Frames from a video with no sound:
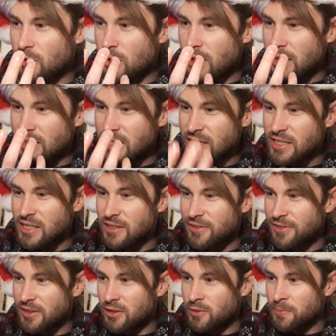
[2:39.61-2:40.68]
a Disney
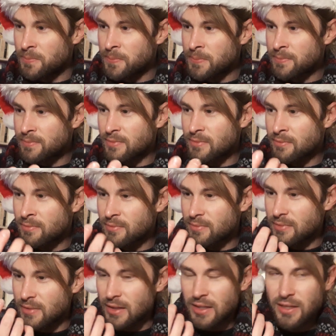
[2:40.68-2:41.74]
film,
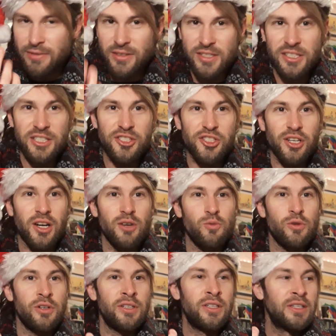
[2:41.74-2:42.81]
even a CGI
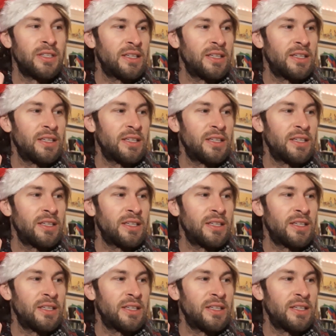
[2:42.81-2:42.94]
one,